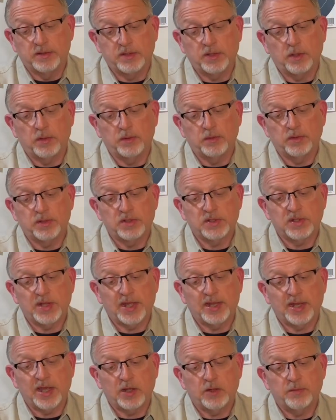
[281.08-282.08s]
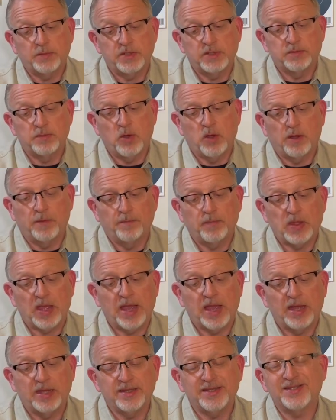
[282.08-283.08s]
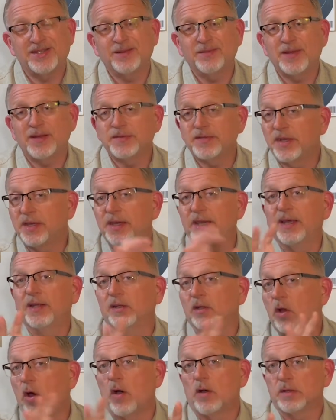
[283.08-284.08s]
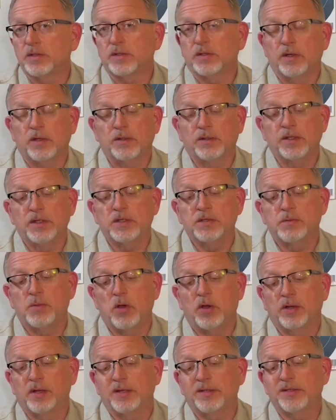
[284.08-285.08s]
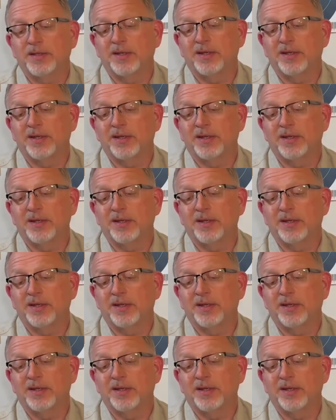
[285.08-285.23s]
So the slide lock will be small. Sometimes it can get lost on these small guns.